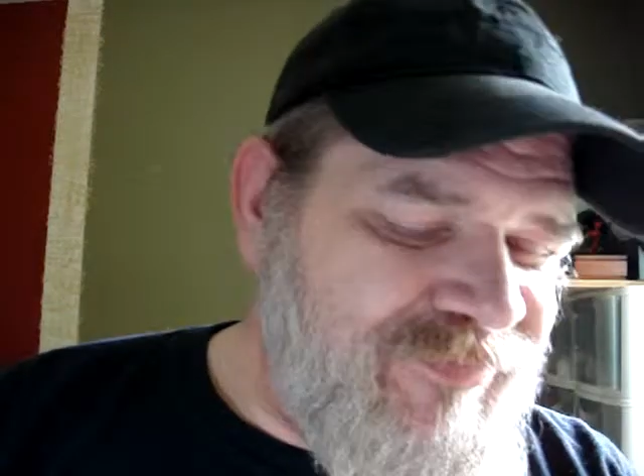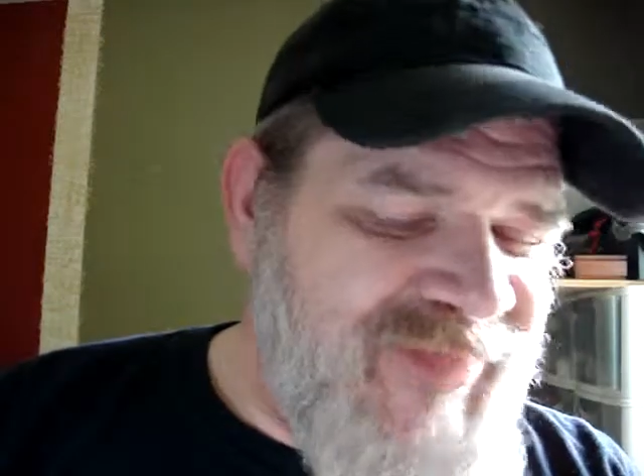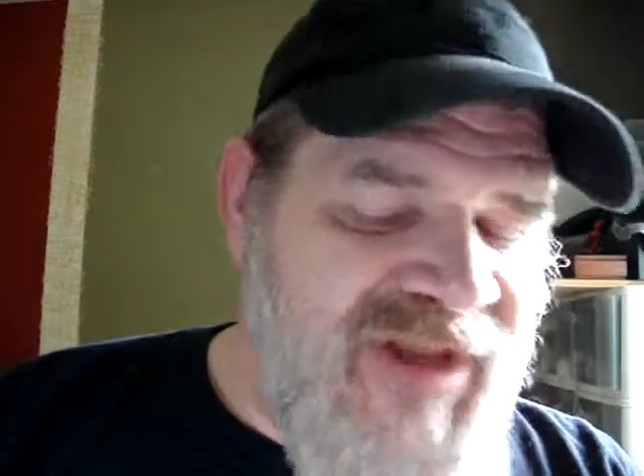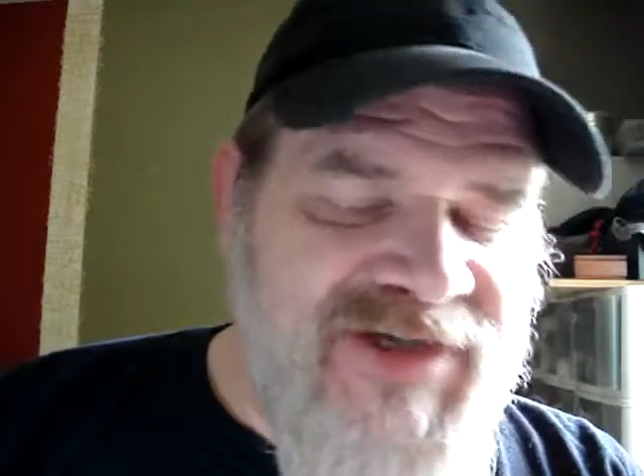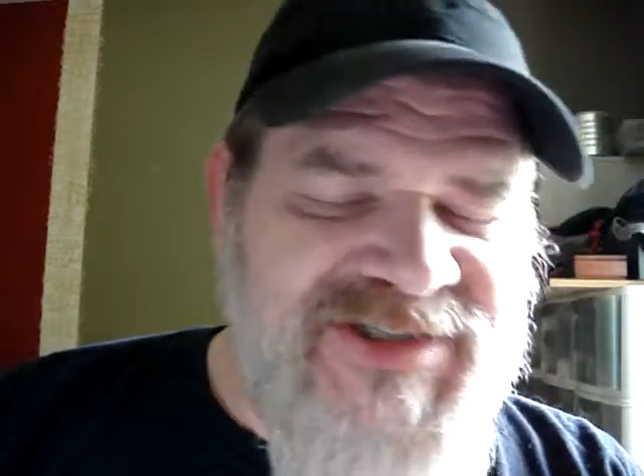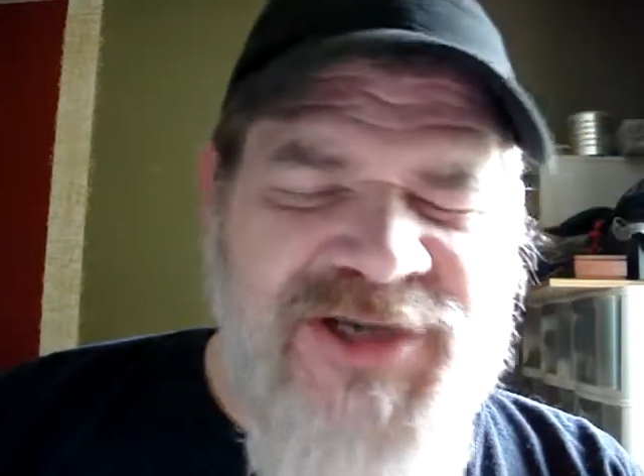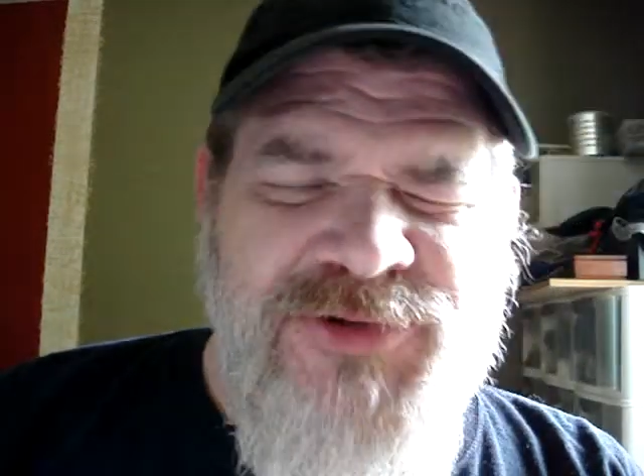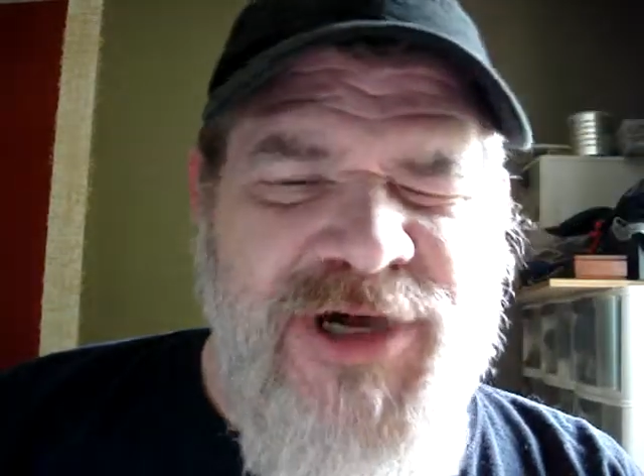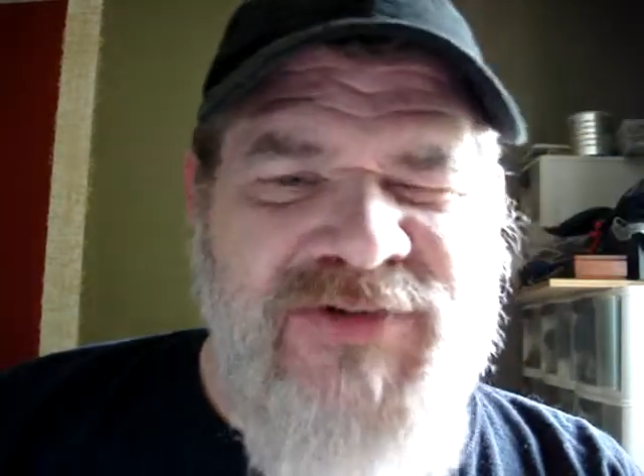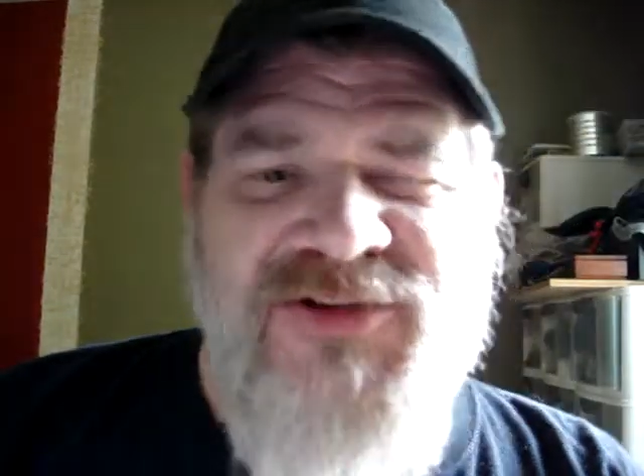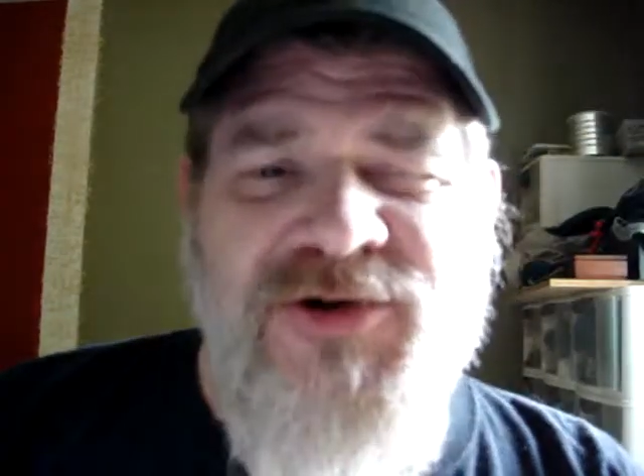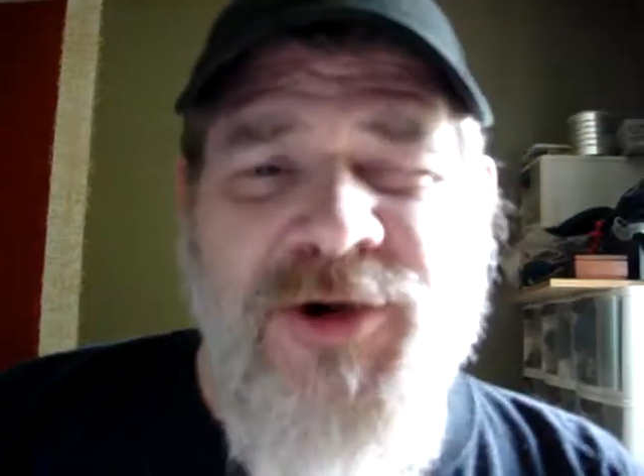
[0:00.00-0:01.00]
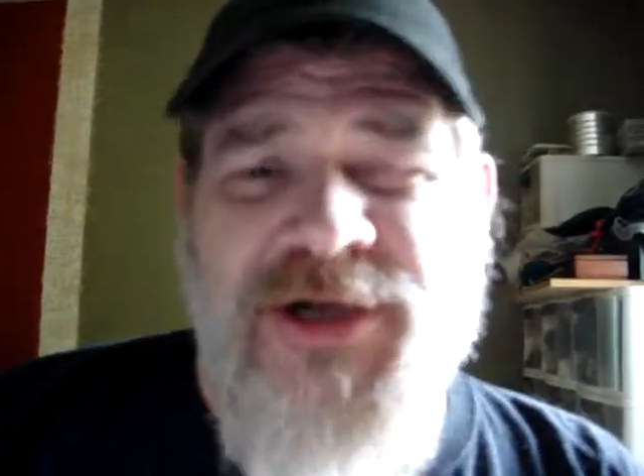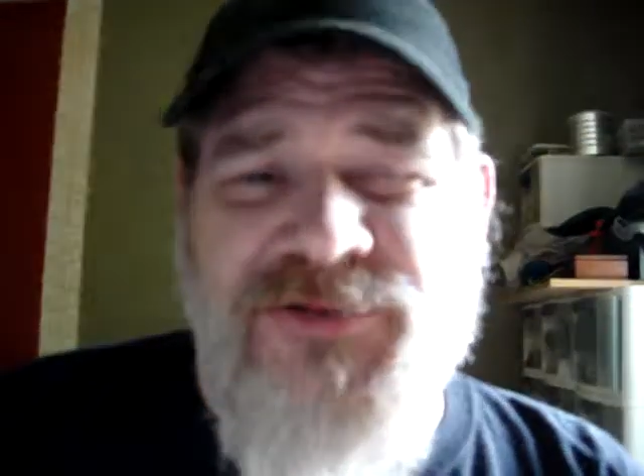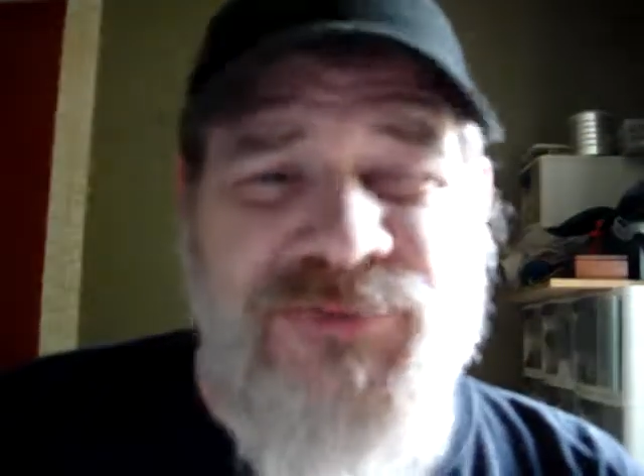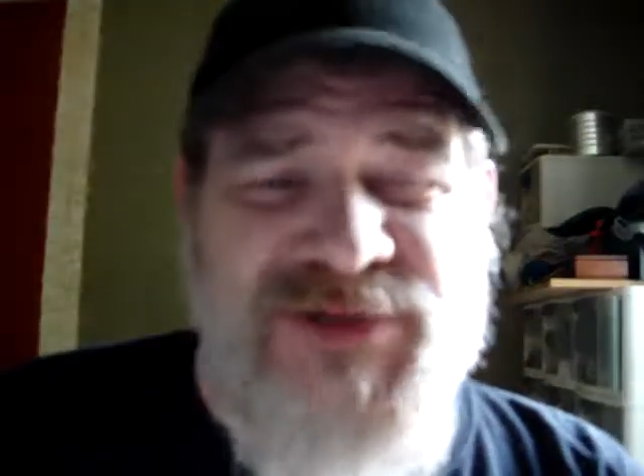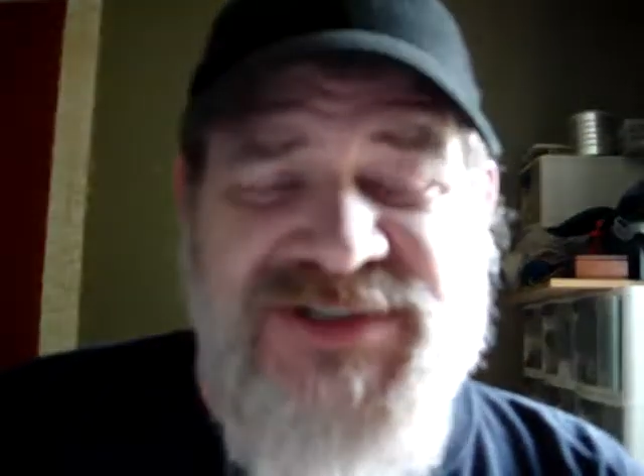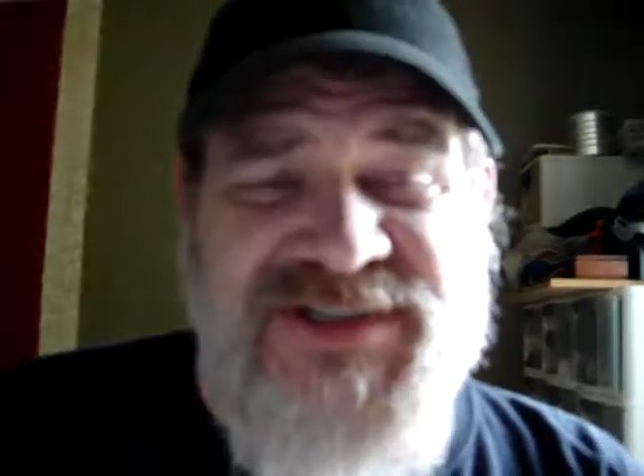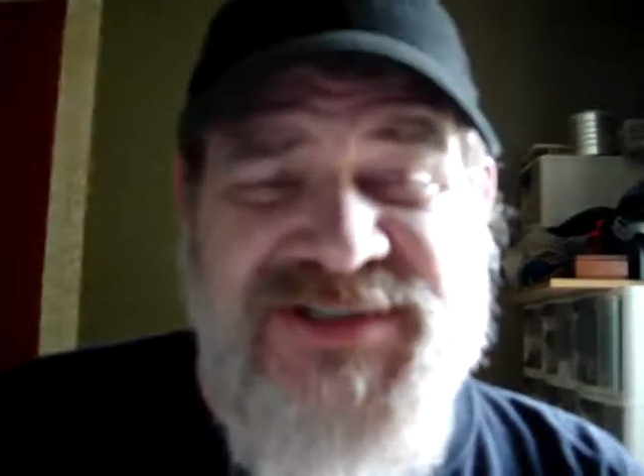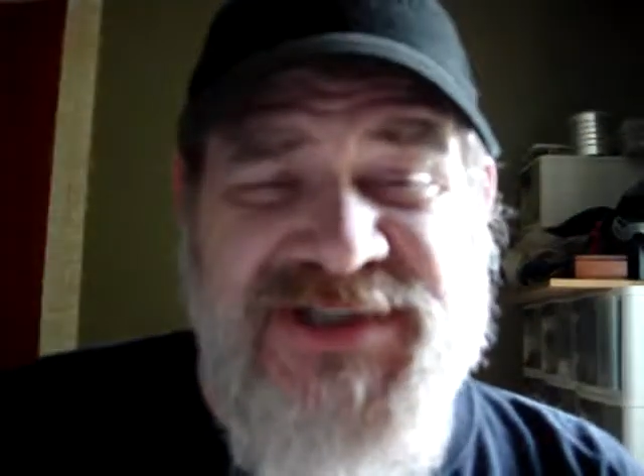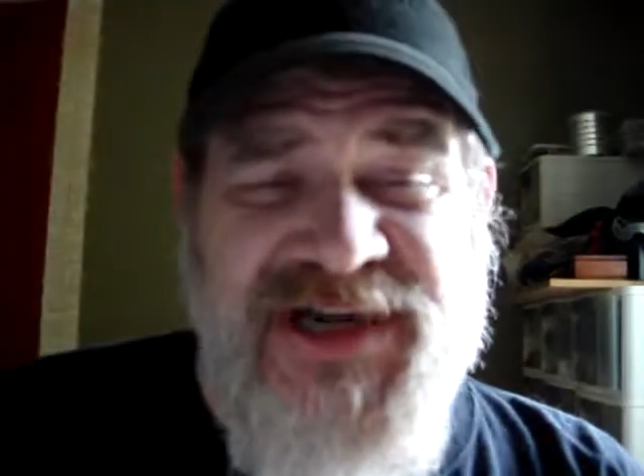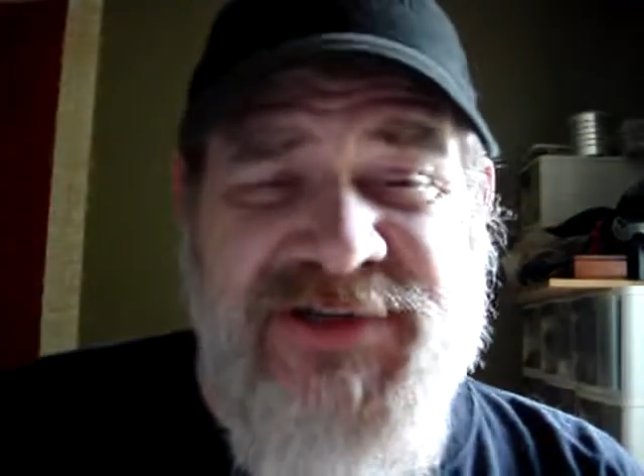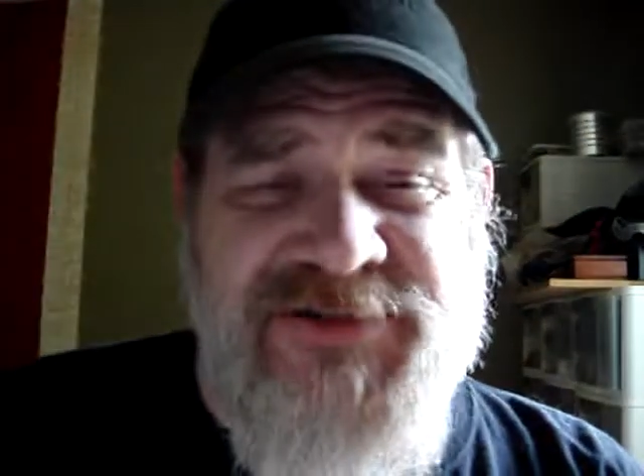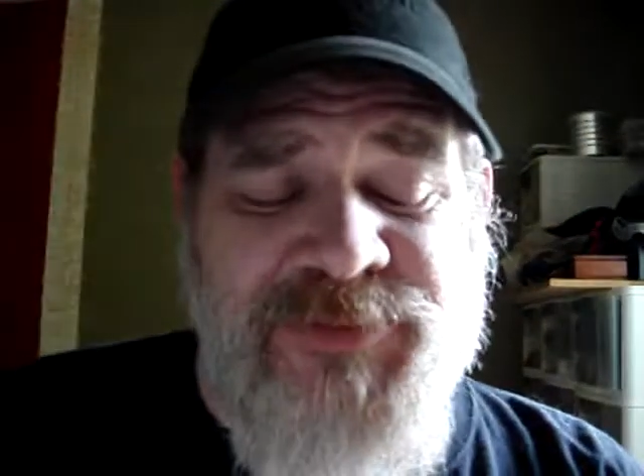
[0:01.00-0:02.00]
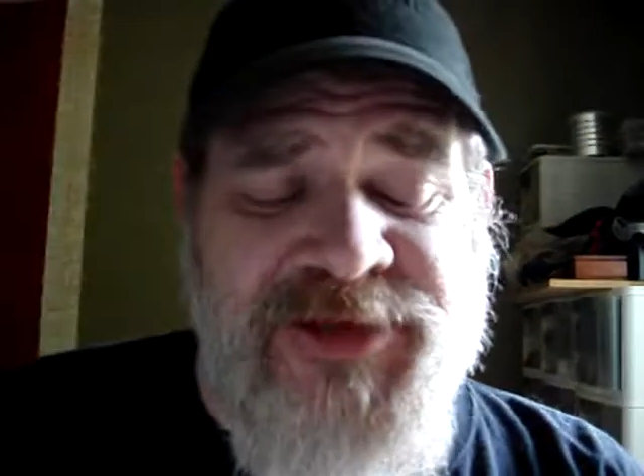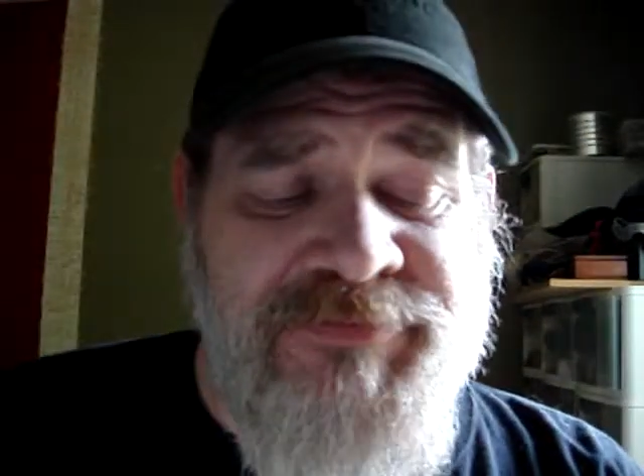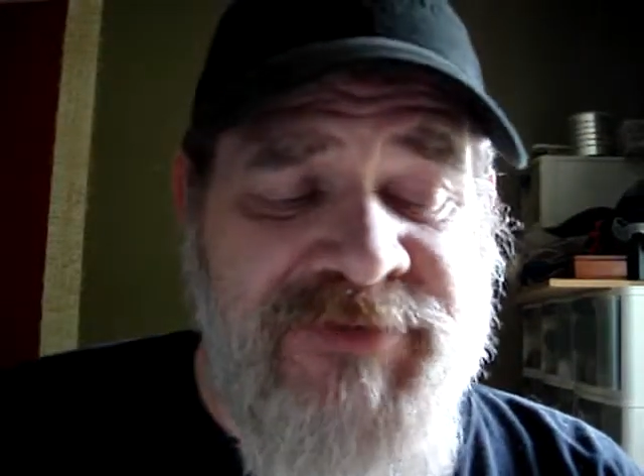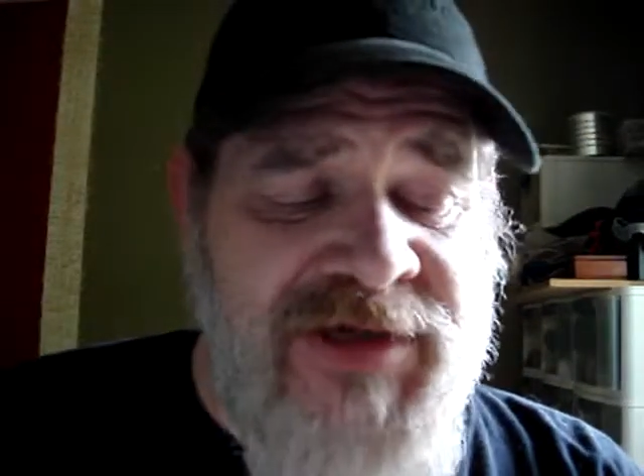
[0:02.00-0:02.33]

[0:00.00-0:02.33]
because I do have a dark and twisted side to me.